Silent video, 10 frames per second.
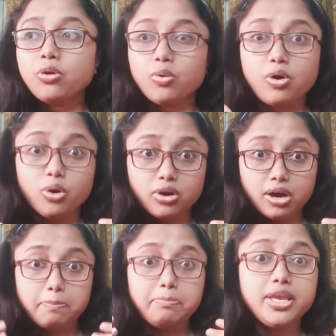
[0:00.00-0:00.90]
or
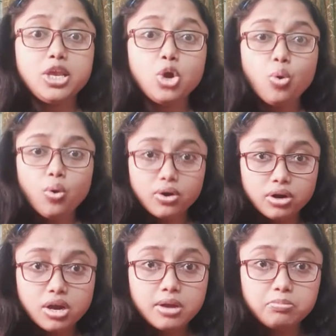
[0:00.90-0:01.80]
a
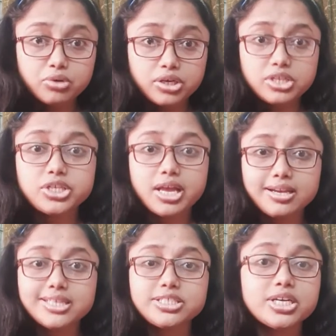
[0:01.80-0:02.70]
pure British
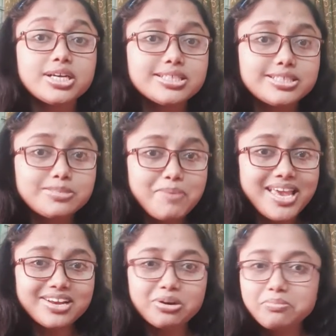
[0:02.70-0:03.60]
English
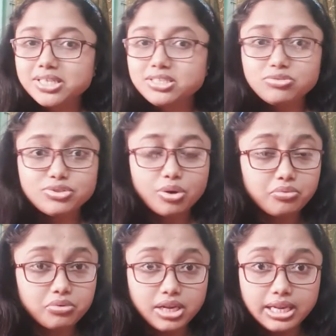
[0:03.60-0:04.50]
speaker because you
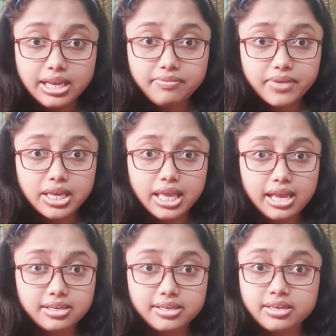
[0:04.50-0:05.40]
don't live in
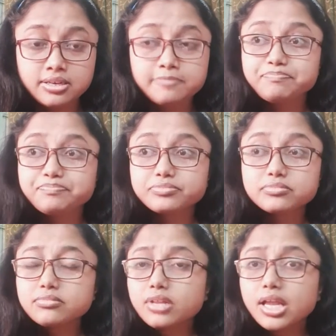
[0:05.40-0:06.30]
England,
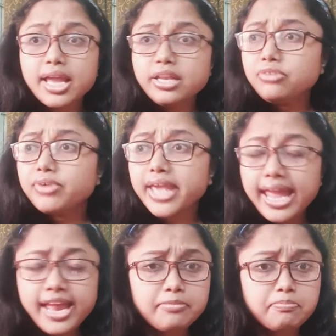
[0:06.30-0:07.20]
and you
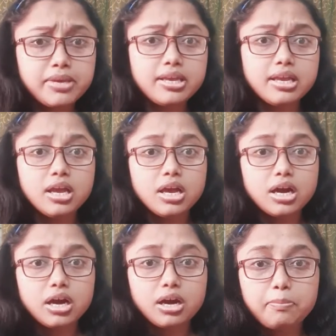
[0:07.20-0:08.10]
can't be
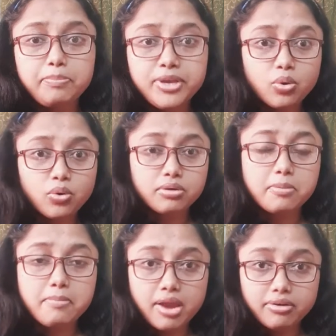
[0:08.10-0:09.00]
a pure
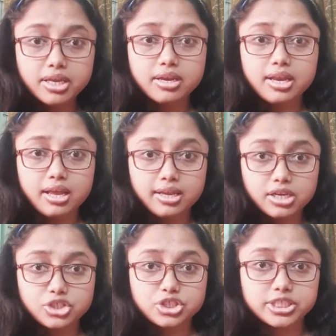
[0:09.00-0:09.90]
American
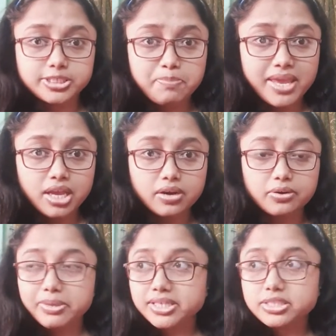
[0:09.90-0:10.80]
English speaker
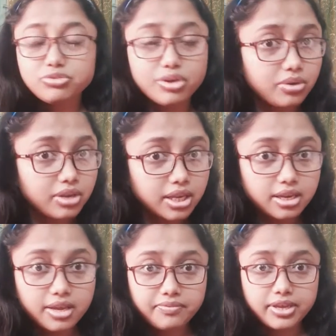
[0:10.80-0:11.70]
because you don't
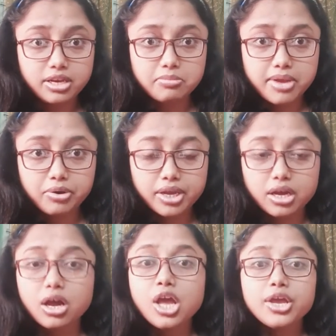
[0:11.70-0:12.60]
live in America.